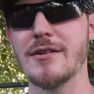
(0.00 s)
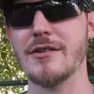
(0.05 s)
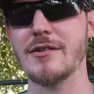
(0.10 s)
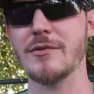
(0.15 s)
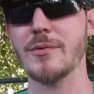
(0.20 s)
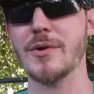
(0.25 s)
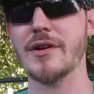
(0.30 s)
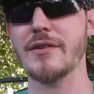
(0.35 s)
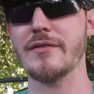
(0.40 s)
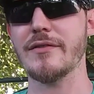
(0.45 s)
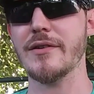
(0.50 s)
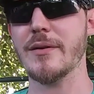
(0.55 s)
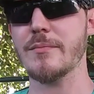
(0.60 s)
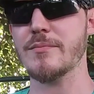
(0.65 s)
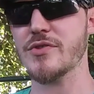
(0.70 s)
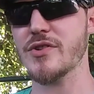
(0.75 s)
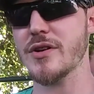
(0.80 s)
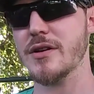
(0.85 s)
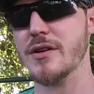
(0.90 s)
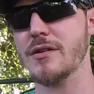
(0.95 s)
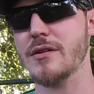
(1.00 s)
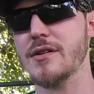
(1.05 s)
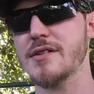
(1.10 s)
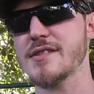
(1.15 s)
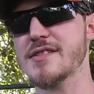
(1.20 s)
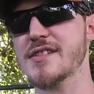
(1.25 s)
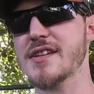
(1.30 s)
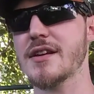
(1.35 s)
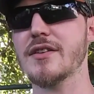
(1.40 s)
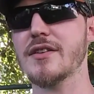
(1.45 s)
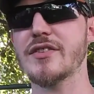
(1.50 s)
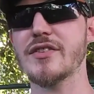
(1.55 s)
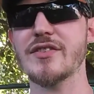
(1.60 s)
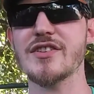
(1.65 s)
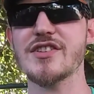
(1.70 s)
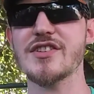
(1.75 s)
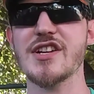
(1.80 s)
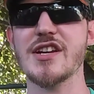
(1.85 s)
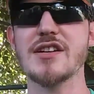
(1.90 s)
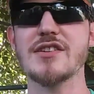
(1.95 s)
I'm drinking on, sit under the shade
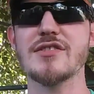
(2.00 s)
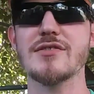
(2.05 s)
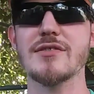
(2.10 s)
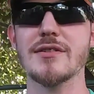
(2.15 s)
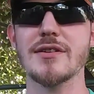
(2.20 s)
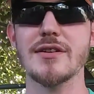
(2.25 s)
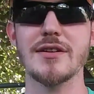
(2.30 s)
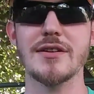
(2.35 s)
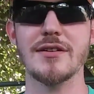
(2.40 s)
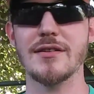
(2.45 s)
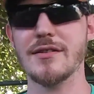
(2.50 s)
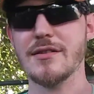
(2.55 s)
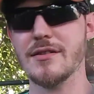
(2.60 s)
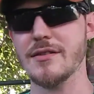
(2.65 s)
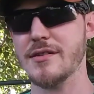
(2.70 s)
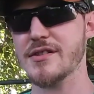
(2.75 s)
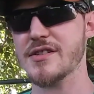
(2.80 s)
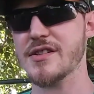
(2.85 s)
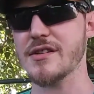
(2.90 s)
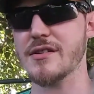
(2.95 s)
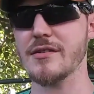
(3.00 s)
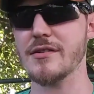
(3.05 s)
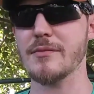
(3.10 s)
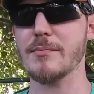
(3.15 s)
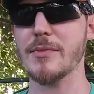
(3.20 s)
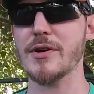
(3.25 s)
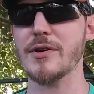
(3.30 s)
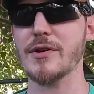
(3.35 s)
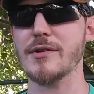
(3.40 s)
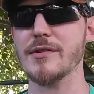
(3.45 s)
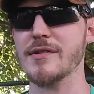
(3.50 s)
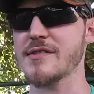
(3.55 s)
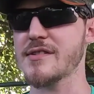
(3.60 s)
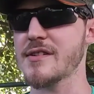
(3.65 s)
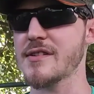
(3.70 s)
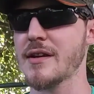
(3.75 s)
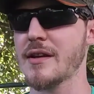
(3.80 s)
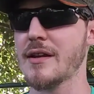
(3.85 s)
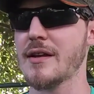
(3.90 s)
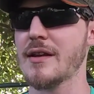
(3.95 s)
tree, listen to the birds,
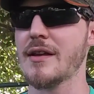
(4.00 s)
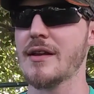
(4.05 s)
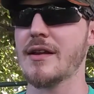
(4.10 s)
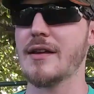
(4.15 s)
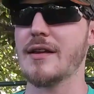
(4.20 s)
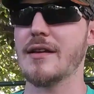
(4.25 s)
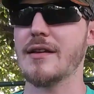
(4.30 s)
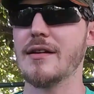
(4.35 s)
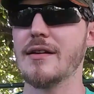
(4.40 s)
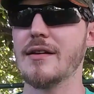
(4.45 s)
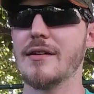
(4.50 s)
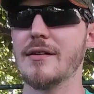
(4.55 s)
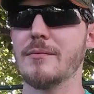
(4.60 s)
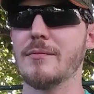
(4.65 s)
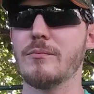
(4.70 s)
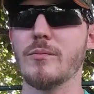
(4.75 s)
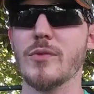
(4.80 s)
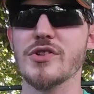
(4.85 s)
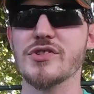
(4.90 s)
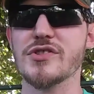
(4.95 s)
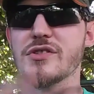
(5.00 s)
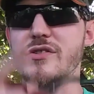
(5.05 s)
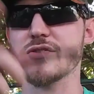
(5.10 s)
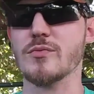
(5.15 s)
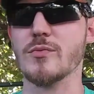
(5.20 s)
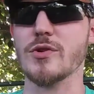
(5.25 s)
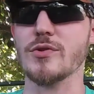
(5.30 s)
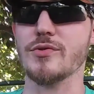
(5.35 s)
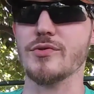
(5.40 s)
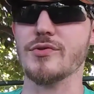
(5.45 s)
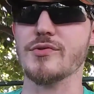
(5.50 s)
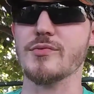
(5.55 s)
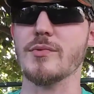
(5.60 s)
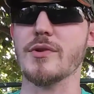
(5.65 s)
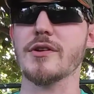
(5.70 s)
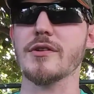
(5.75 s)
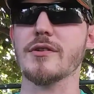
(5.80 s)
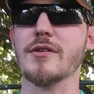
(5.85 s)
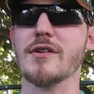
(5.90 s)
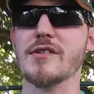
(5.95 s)
watch the squirrels run across the
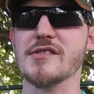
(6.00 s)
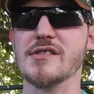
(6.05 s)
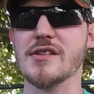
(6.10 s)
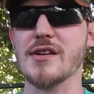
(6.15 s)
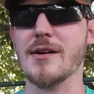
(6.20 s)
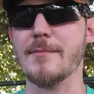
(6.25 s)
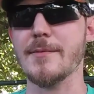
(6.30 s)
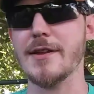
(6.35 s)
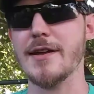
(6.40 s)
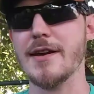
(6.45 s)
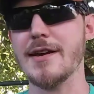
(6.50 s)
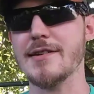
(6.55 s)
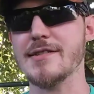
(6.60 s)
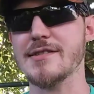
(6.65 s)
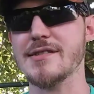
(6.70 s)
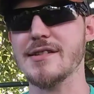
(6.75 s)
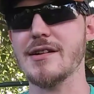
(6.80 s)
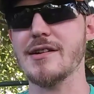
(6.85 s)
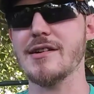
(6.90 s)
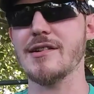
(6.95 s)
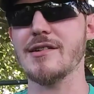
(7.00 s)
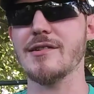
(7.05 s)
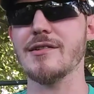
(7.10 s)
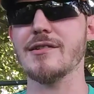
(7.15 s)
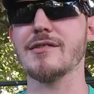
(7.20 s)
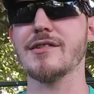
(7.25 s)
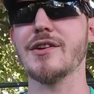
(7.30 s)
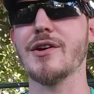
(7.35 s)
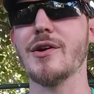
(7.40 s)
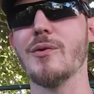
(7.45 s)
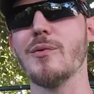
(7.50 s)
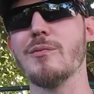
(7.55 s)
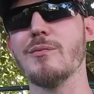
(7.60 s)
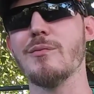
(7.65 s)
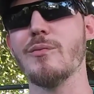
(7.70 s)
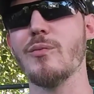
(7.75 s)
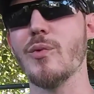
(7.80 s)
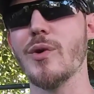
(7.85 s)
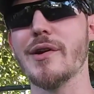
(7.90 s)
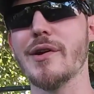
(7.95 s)
top of the house there, or, you know,
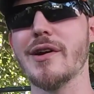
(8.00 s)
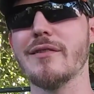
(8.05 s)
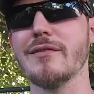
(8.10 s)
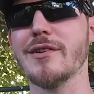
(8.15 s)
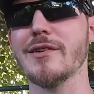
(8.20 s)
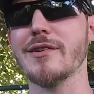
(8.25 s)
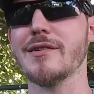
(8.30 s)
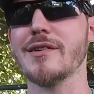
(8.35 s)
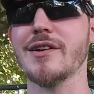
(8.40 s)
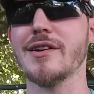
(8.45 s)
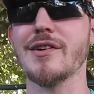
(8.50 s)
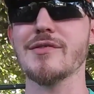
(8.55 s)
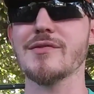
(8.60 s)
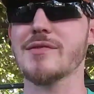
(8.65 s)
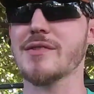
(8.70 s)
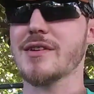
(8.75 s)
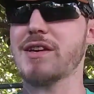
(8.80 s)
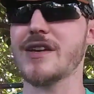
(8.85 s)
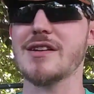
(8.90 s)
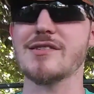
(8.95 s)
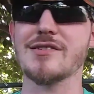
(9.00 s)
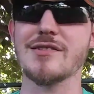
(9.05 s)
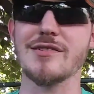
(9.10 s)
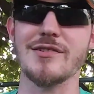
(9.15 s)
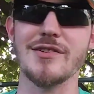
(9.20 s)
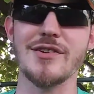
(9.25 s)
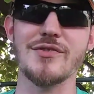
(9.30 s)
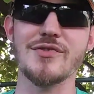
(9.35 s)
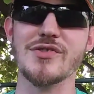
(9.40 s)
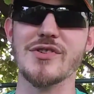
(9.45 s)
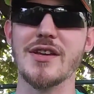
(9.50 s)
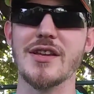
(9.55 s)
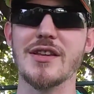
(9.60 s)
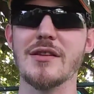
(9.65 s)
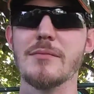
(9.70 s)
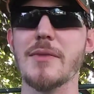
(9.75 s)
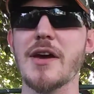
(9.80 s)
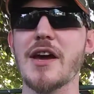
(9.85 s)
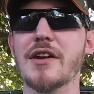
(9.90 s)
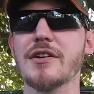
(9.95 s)
whatever. You know, the kids are usually in the
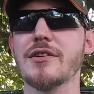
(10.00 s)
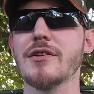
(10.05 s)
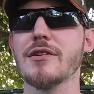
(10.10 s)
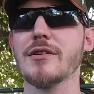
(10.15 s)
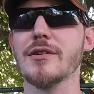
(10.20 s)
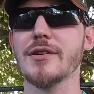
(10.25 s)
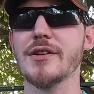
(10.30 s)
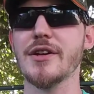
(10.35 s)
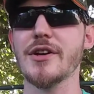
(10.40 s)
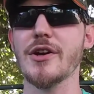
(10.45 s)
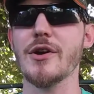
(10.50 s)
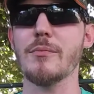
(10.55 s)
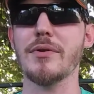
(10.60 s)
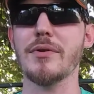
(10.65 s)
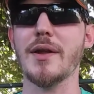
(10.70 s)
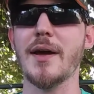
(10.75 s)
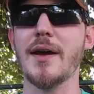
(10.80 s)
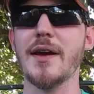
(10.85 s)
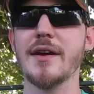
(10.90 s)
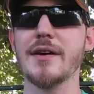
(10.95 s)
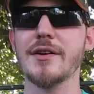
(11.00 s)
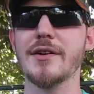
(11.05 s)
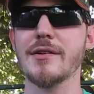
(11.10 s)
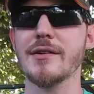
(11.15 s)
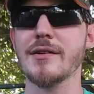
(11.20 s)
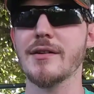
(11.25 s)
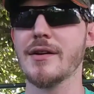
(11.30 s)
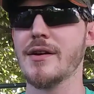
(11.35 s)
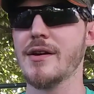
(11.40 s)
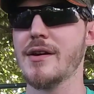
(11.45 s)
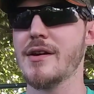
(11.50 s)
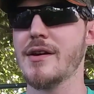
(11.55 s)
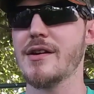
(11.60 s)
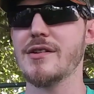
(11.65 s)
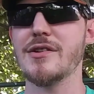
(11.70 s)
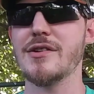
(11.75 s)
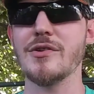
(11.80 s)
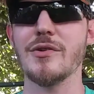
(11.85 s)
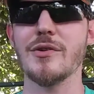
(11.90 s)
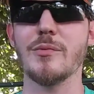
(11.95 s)
backyard, you know, playing or doing
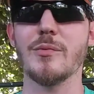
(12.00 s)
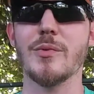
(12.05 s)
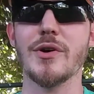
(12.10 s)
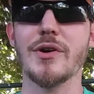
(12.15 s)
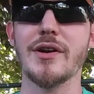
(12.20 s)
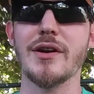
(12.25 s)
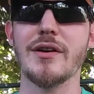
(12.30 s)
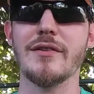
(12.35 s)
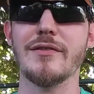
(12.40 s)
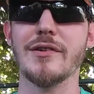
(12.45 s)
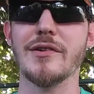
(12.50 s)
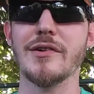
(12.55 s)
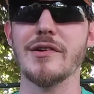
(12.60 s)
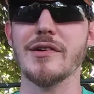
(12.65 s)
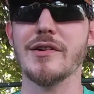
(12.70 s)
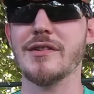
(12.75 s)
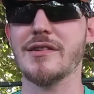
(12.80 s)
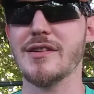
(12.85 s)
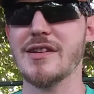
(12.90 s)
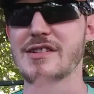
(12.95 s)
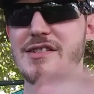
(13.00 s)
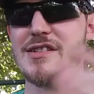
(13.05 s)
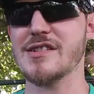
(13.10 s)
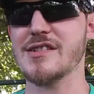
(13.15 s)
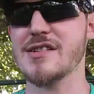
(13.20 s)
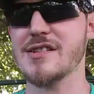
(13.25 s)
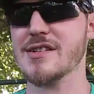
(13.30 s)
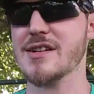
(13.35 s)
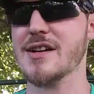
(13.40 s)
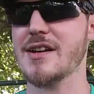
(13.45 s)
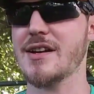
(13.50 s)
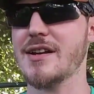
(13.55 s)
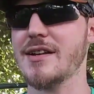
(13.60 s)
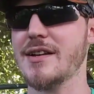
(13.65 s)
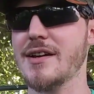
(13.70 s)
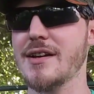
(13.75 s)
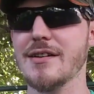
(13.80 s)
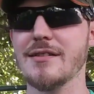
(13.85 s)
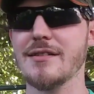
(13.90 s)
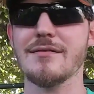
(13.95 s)
whatever, and this is just kind of like,
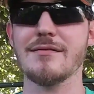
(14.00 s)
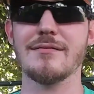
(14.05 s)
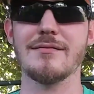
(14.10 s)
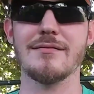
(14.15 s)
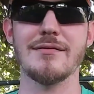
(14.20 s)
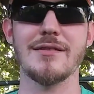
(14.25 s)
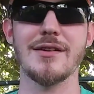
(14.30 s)
you know,